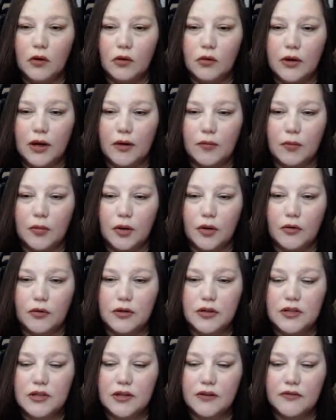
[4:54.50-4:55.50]
Go down below
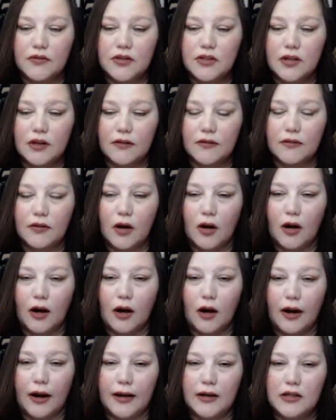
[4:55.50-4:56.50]
to sift stuff.
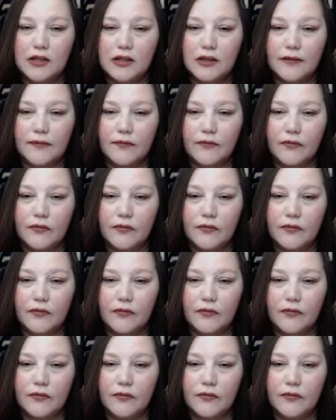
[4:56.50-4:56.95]
Alright.